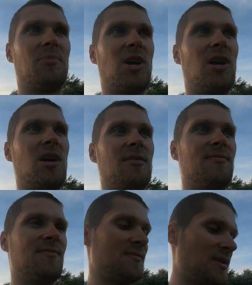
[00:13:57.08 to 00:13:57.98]

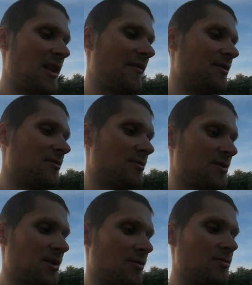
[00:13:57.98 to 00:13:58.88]
half eleven or
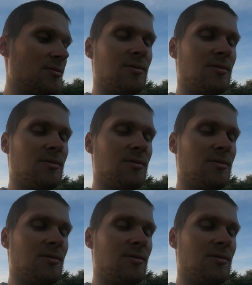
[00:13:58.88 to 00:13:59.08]
so,